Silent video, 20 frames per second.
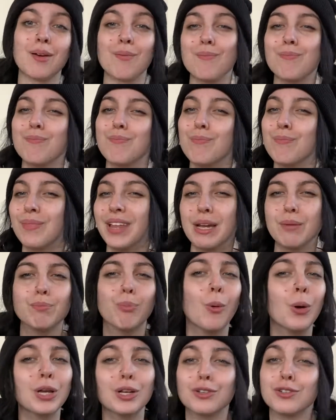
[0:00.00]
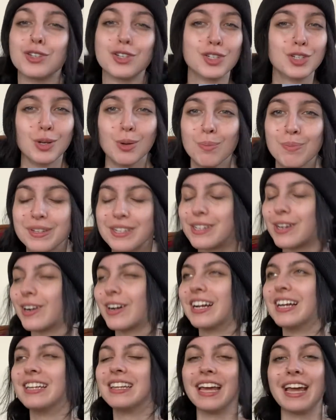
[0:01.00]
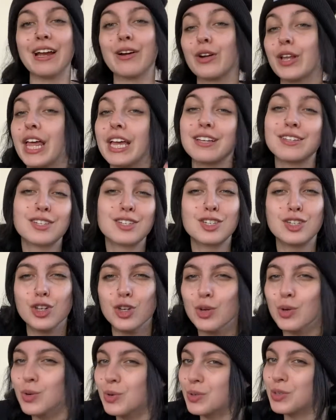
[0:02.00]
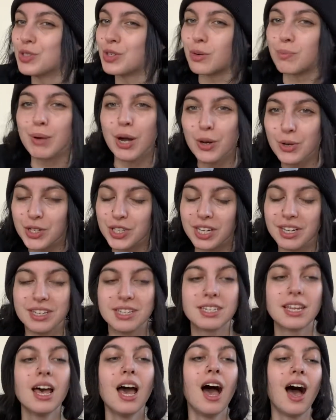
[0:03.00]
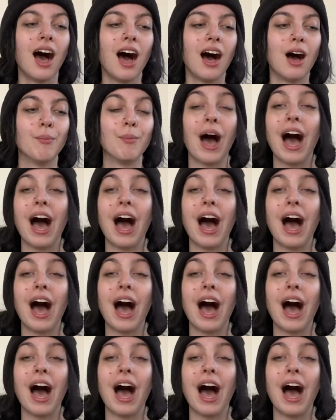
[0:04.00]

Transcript: like boil soups or anything or like stews or potions um,